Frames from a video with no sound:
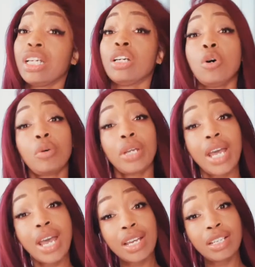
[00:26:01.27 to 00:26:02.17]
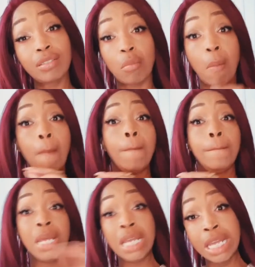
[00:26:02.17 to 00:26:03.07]
okay.
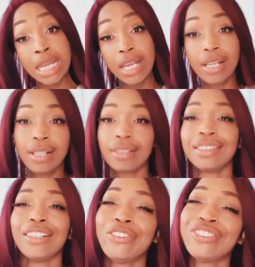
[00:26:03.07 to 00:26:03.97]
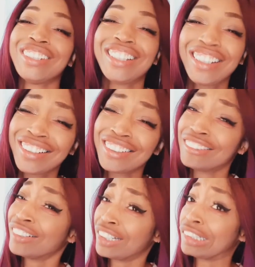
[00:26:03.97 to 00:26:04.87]
No,
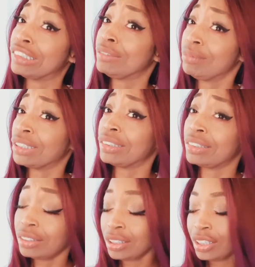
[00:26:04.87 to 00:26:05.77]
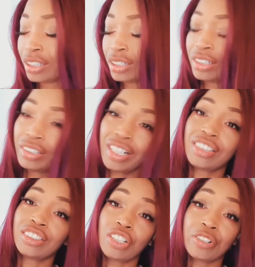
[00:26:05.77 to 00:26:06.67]
I'm not gonna, you know, I
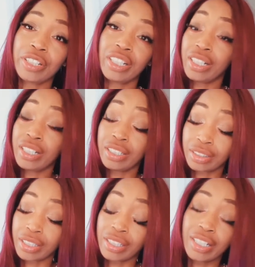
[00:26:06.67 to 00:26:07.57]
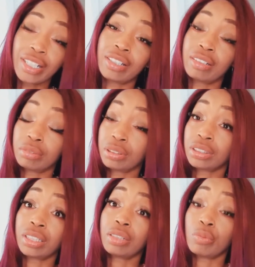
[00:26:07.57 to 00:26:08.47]
saw her again. I didn't say nothing. I was
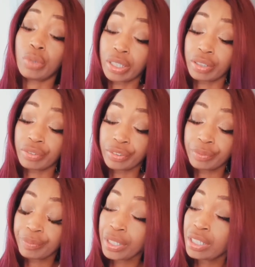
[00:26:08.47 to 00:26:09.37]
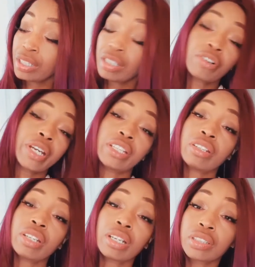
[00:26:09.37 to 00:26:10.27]
just like, whatever. Okay,
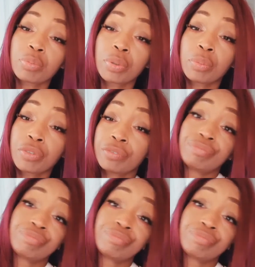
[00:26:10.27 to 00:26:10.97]
you have these people.